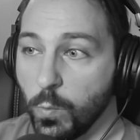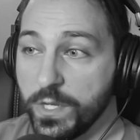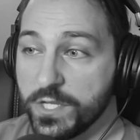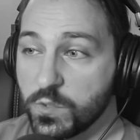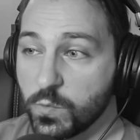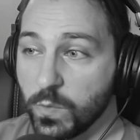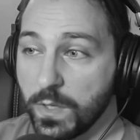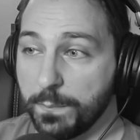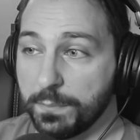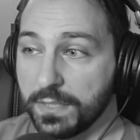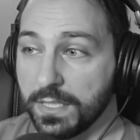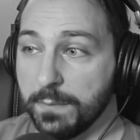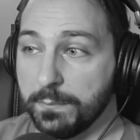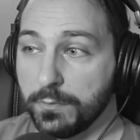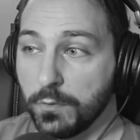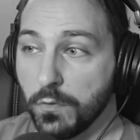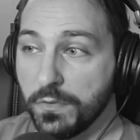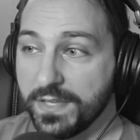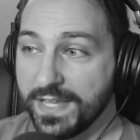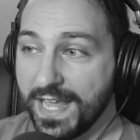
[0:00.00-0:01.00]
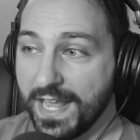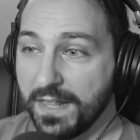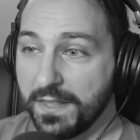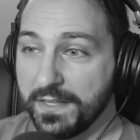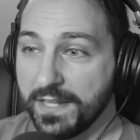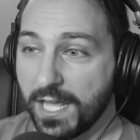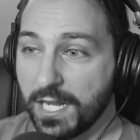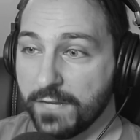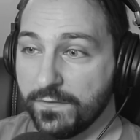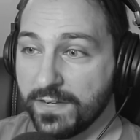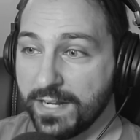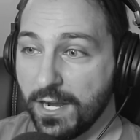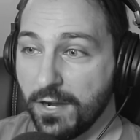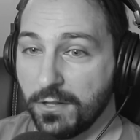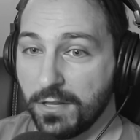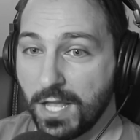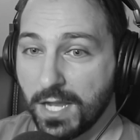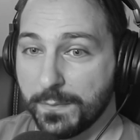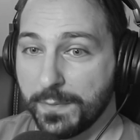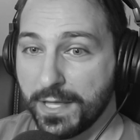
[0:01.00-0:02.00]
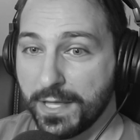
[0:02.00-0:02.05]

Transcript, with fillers: Which Ripley blew the alien out of an airlock